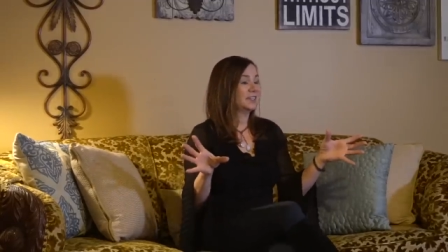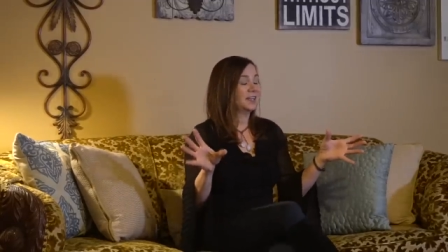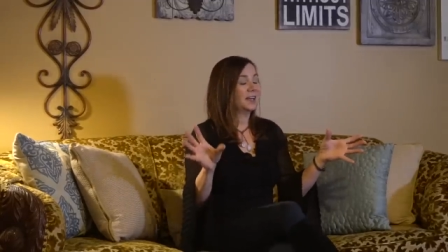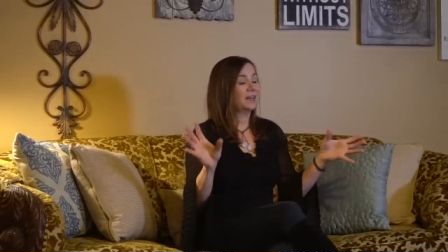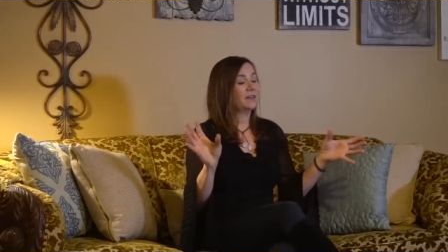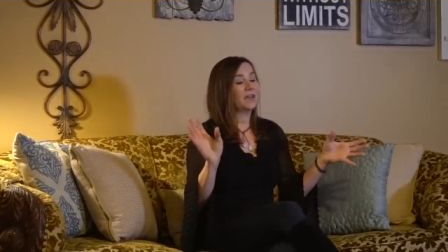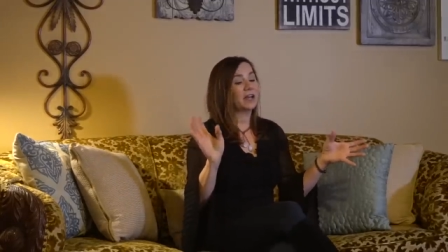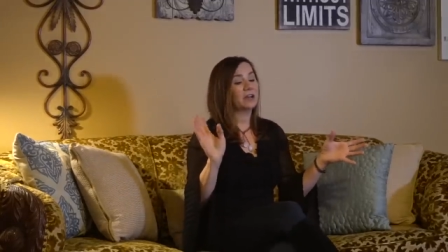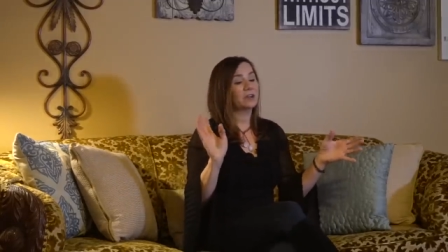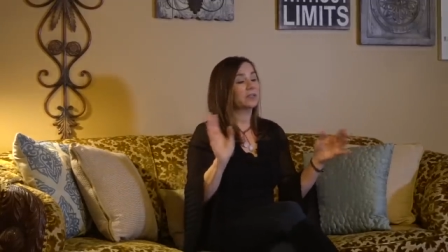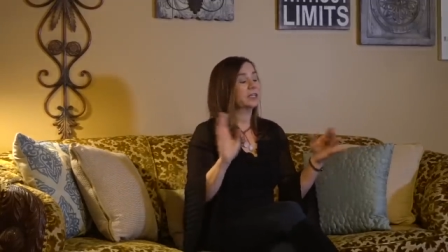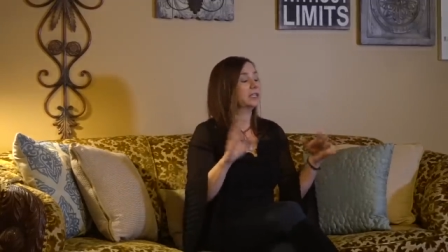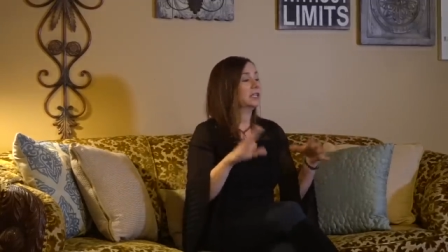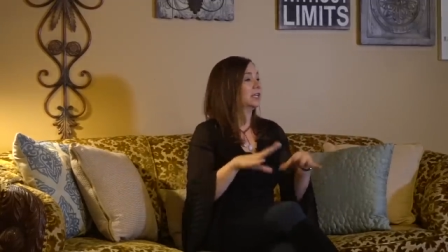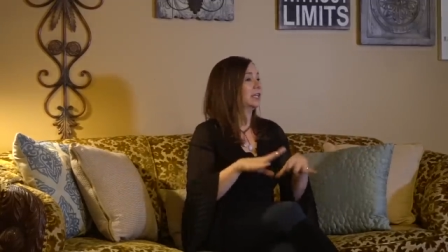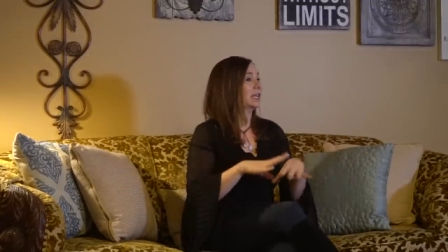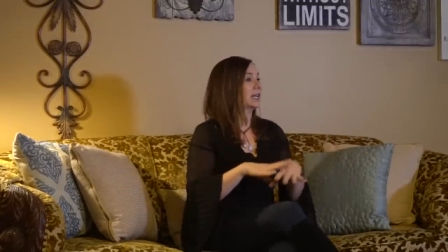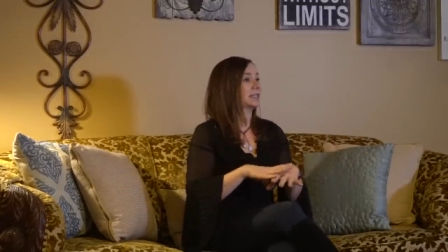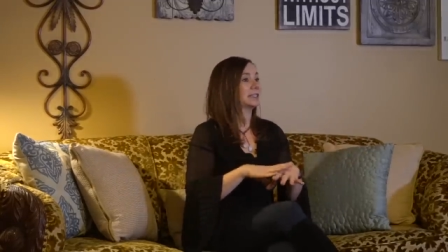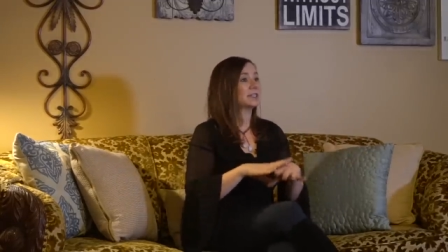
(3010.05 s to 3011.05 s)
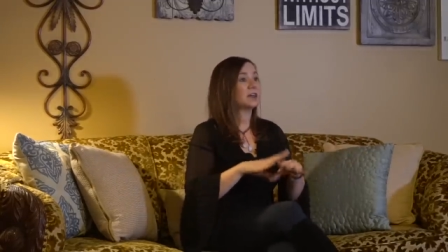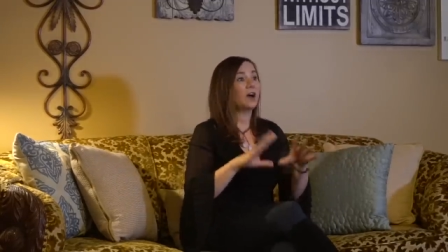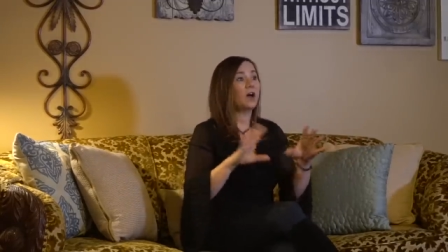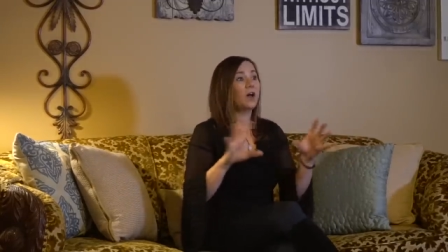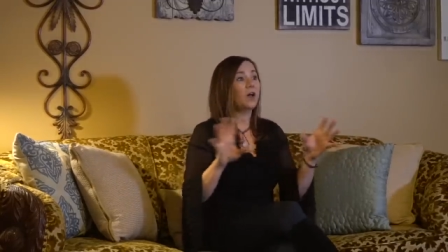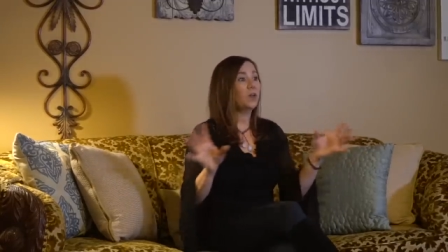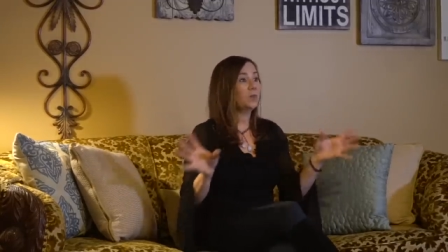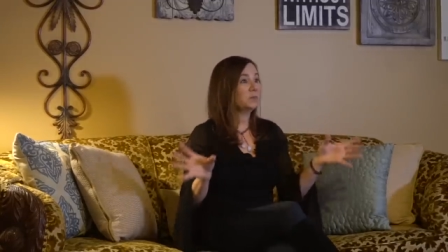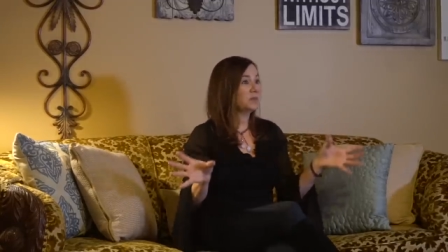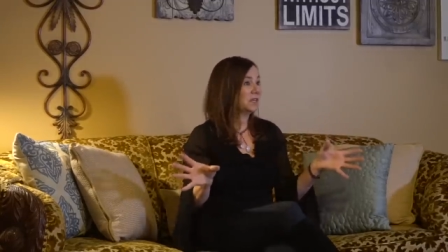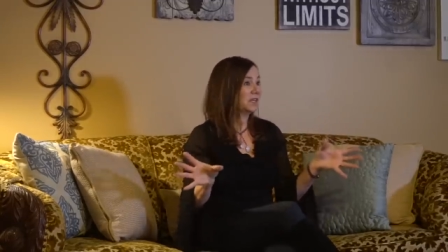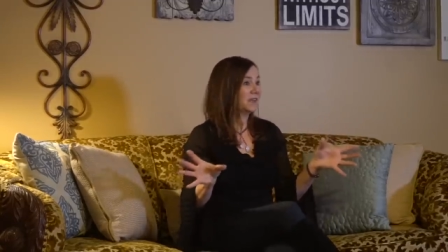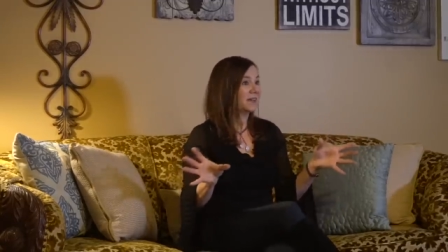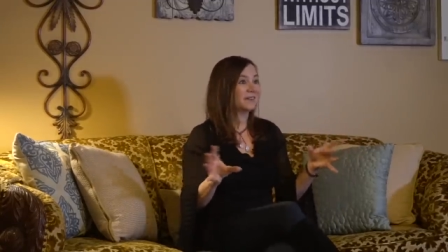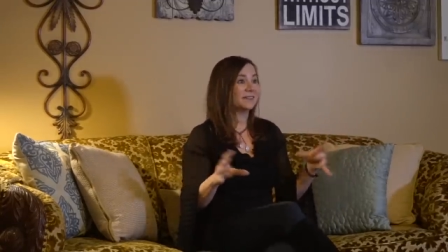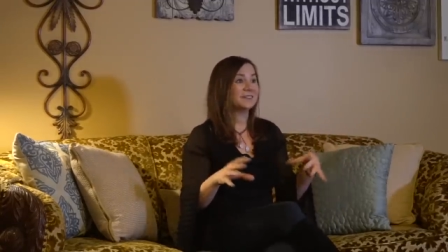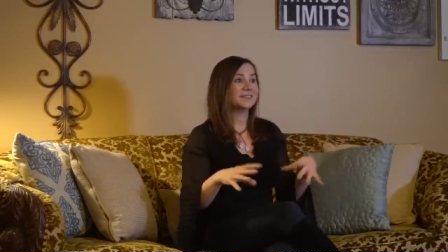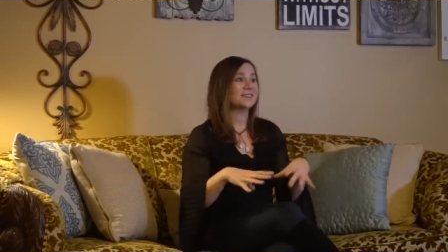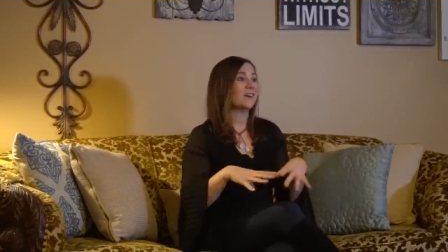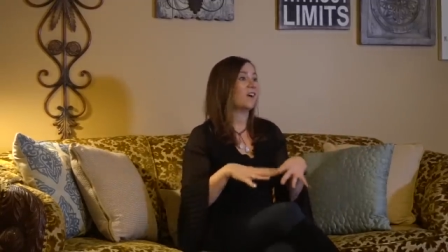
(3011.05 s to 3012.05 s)
And that grid connects all
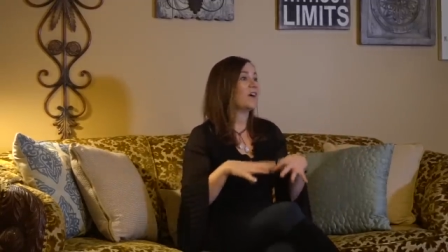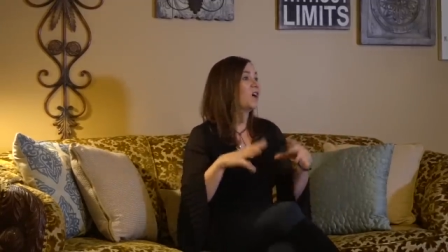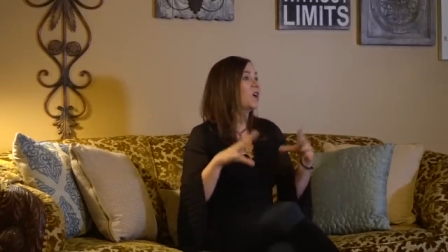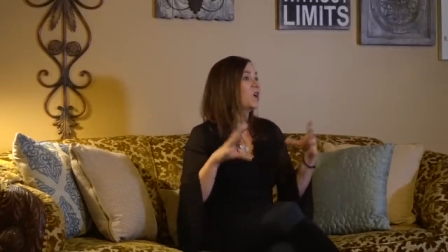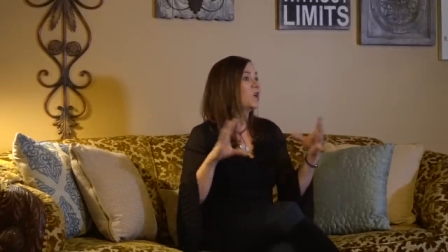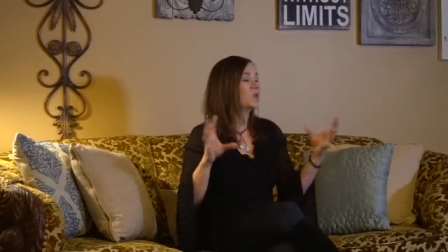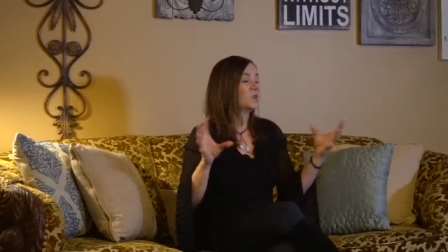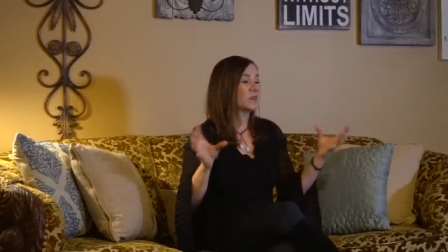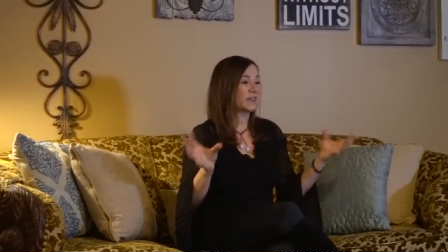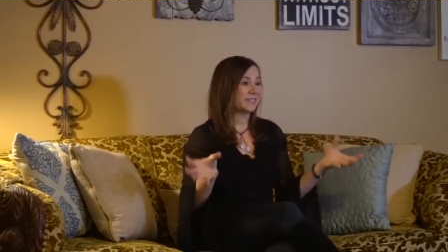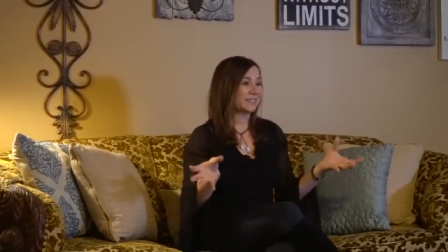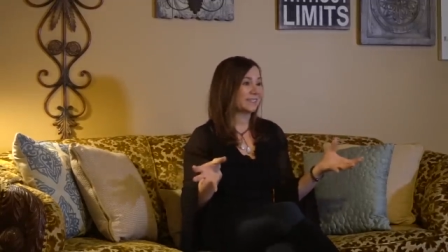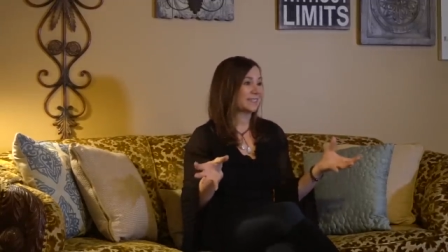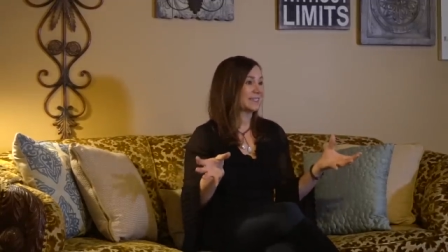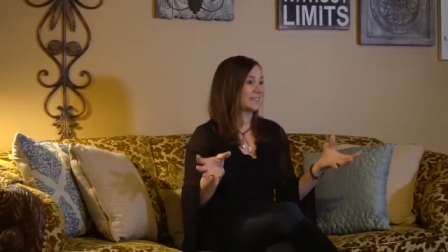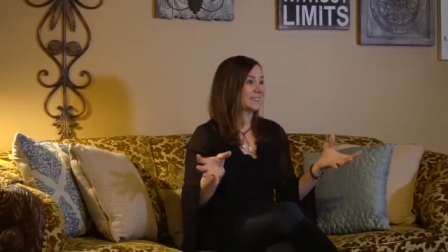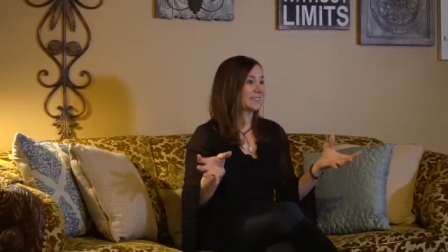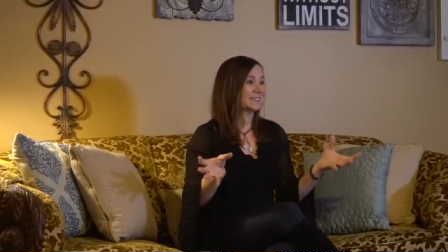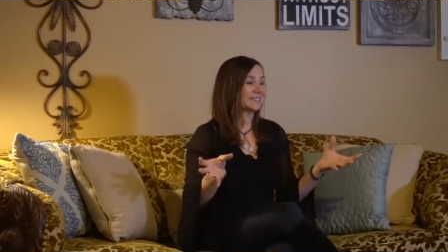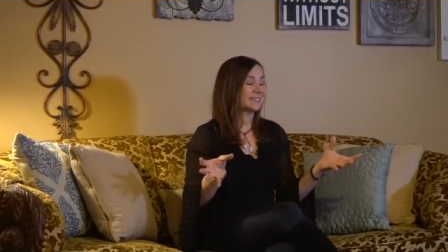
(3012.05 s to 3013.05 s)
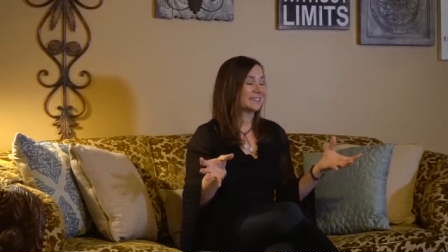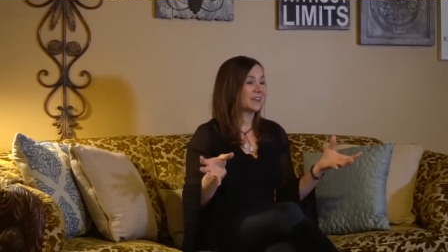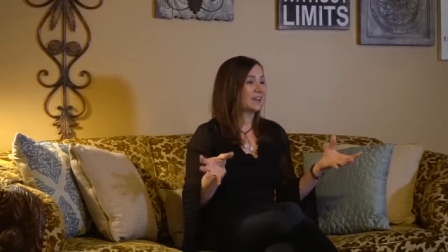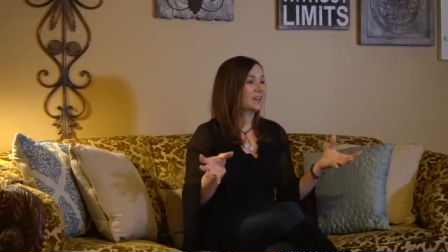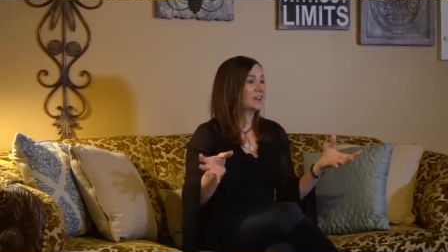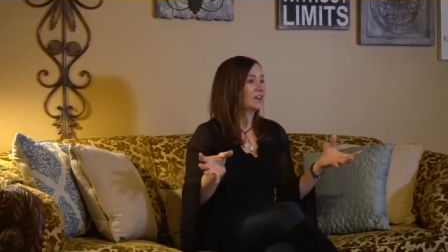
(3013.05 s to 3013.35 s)
beings, all races,